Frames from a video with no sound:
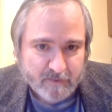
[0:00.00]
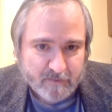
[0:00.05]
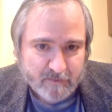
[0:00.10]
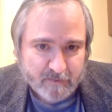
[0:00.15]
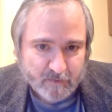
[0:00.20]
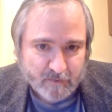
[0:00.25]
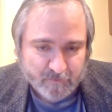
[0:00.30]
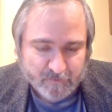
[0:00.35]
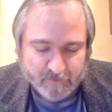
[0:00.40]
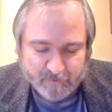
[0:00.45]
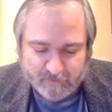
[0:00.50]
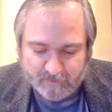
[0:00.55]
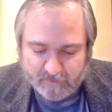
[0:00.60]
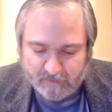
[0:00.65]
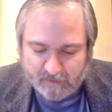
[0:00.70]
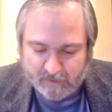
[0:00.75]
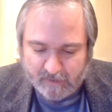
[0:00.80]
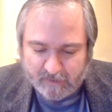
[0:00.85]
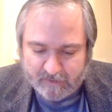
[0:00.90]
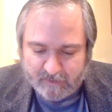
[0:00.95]
sulfur
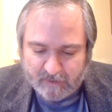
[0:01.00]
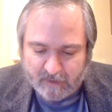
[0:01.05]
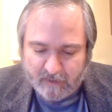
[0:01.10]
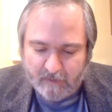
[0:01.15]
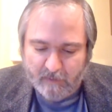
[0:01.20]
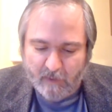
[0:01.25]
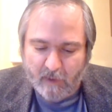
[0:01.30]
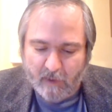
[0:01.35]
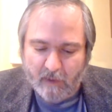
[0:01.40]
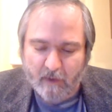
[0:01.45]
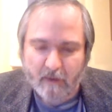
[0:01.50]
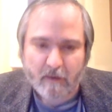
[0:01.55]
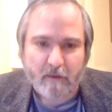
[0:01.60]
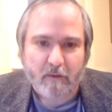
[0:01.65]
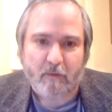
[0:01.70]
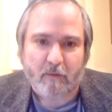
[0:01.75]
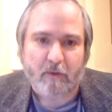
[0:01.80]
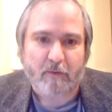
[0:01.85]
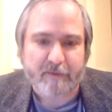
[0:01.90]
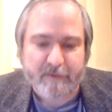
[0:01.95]
dioxide,
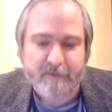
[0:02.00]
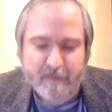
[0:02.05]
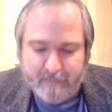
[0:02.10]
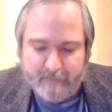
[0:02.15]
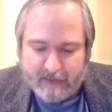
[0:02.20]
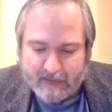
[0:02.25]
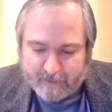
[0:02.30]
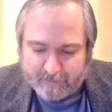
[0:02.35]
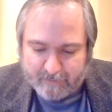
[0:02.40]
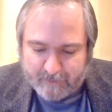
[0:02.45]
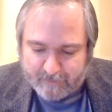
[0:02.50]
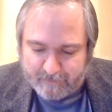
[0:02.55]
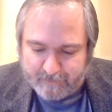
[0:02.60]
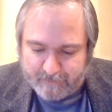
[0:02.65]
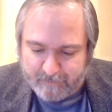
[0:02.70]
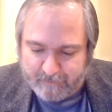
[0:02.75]
along with their magma,